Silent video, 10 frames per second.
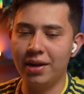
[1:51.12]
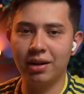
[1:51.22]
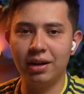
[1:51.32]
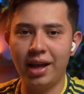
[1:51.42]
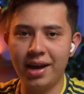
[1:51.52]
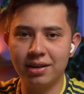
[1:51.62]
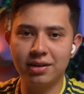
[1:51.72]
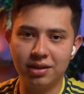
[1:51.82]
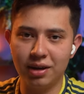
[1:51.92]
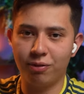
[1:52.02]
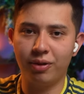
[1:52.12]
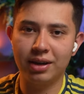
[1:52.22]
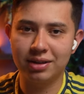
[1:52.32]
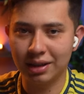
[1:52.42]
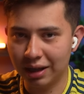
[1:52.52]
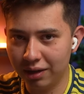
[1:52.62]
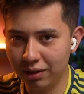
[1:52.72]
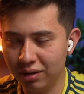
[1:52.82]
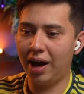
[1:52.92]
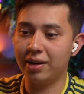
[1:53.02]
either layered the effects
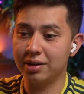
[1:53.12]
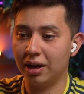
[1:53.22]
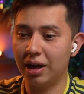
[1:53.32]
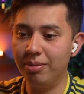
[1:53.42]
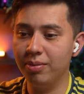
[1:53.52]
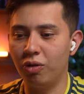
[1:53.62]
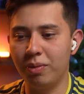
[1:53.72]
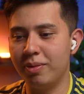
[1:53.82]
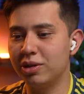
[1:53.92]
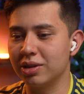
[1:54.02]
in at a time, or maybe